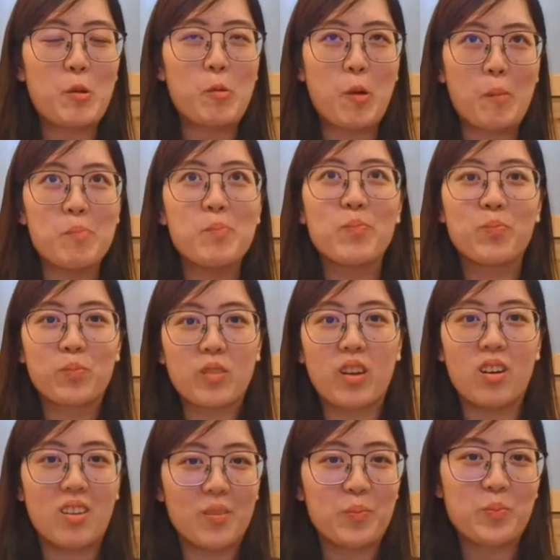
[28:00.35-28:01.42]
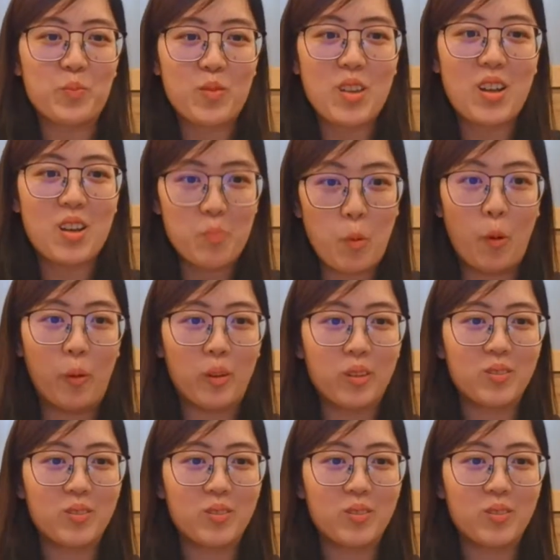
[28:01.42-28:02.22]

even um, more.